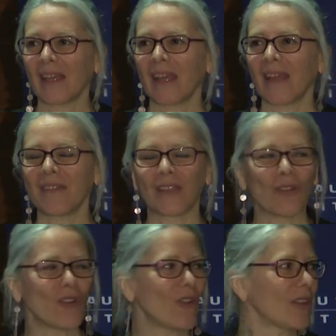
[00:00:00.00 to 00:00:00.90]
And they
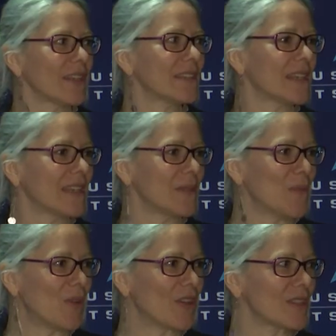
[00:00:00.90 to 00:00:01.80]
don't call it
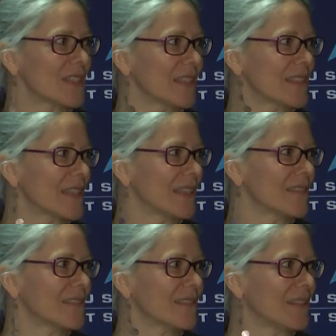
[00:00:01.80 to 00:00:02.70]
anymore
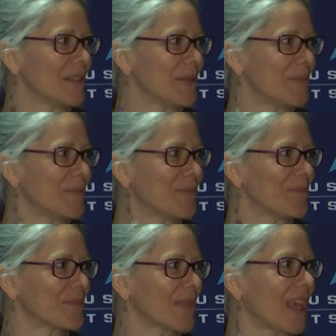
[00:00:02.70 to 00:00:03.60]
citizen
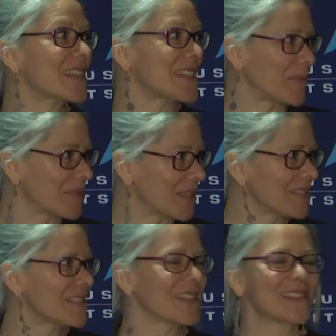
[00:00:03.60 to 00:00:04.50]

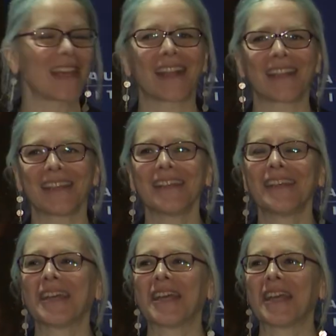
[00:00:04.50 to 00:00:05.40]
acceptance, exactly.
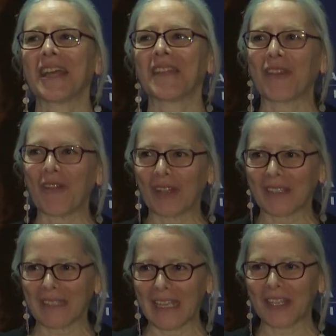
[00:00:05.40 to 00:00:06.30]
They call
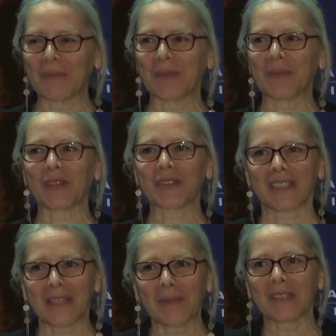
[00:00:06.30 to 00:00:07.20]
it engagement, because
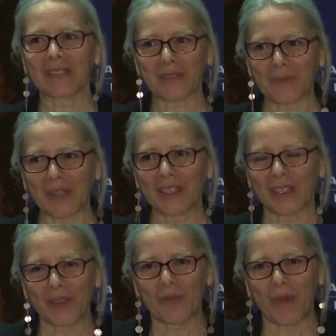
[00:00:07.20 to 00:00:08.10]
acceptance is when
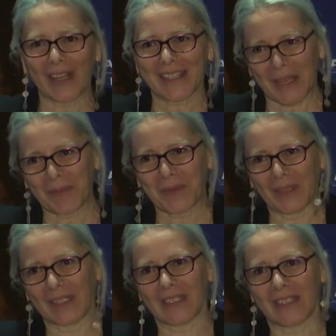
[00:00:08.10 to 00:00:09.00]
you accept
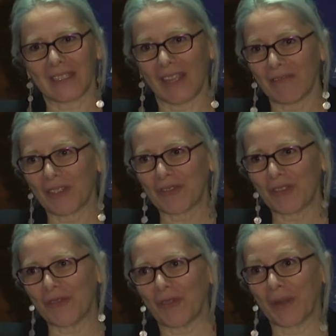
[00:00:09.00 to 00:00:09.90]
what is given to
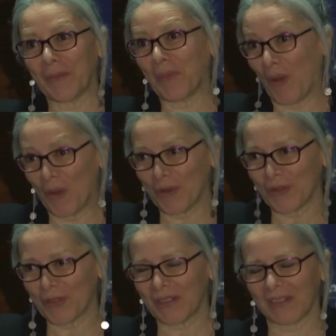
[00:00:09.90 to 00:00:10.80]
you or
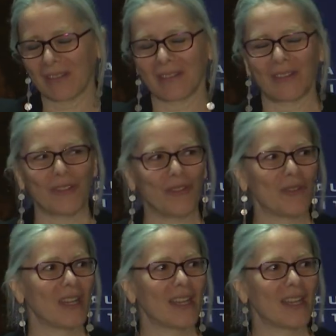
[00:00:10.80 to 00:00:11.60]
imposed on you.